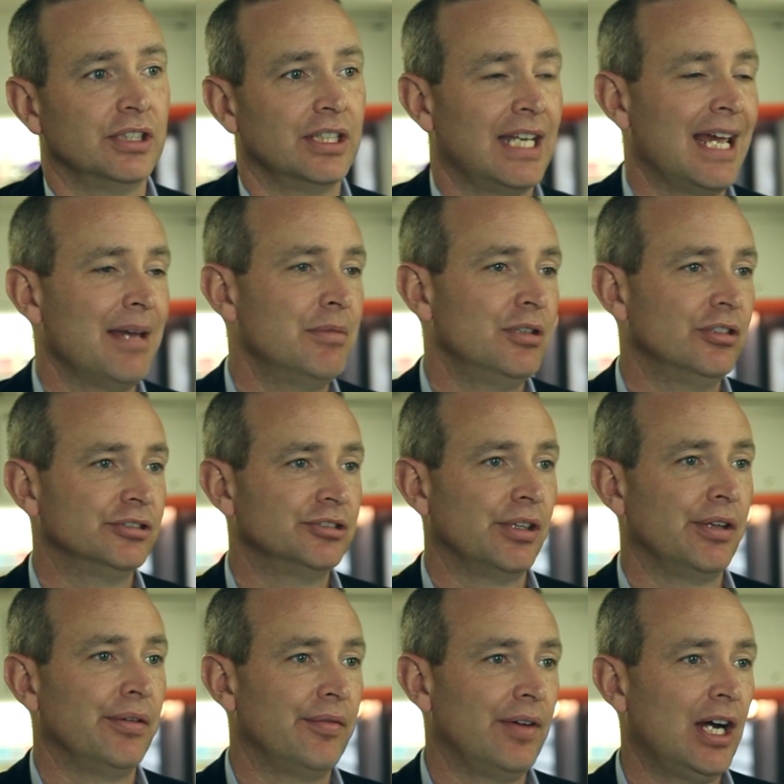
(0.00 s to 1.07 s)
and damages to
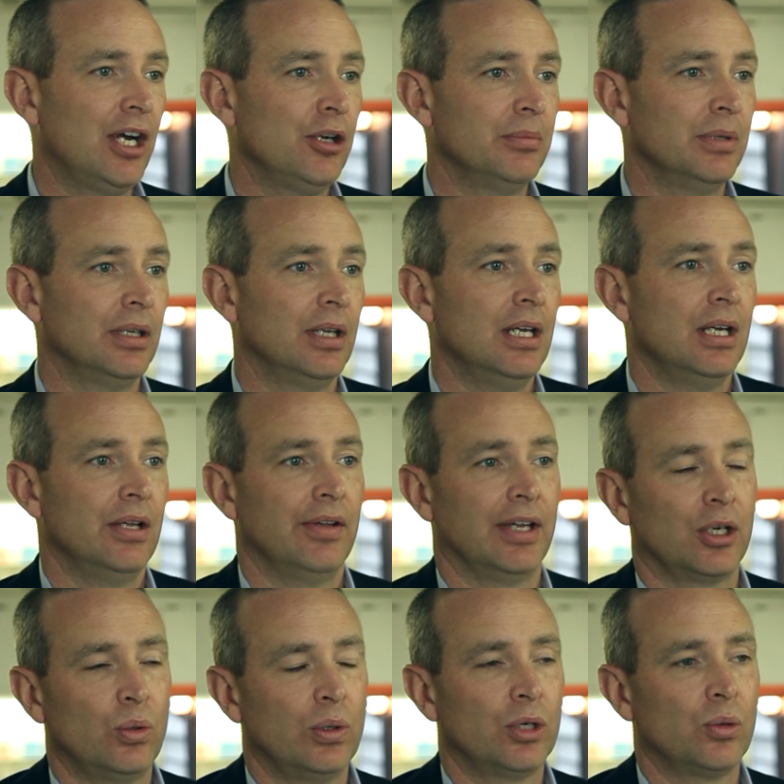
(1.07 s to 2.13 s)
the environment
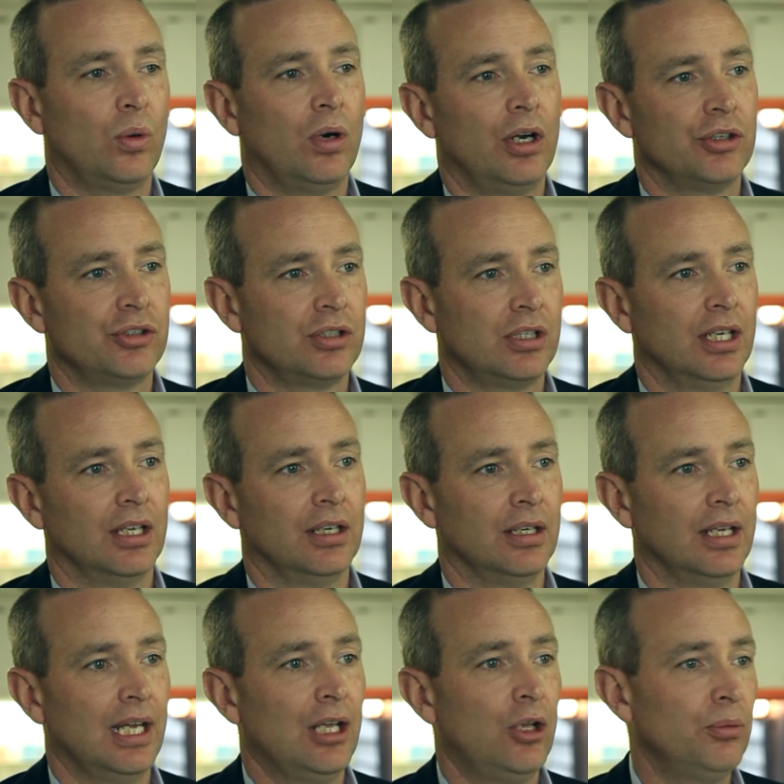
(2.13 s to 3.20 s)
that quick wash can
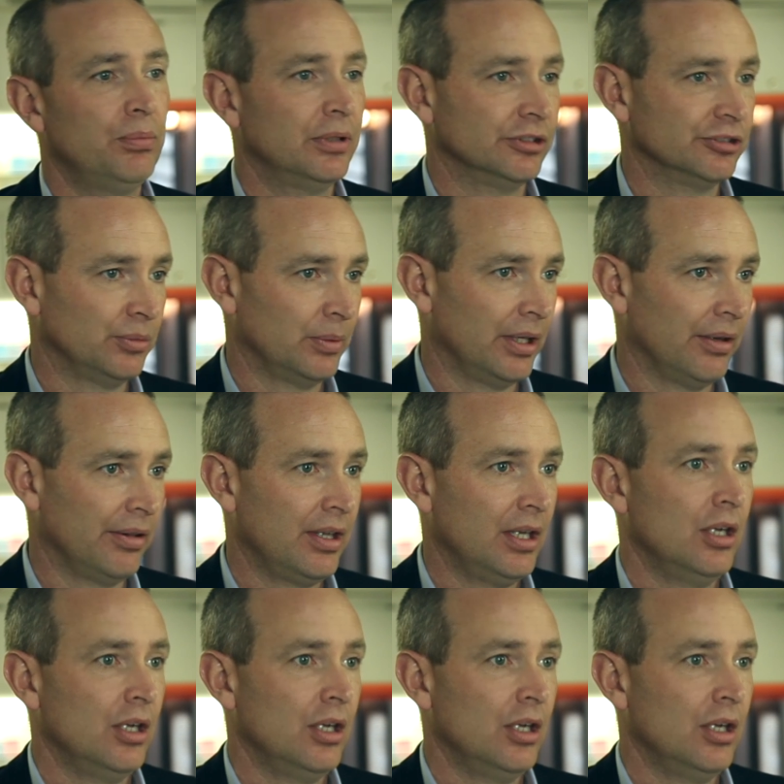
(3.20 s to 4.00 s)
help us with.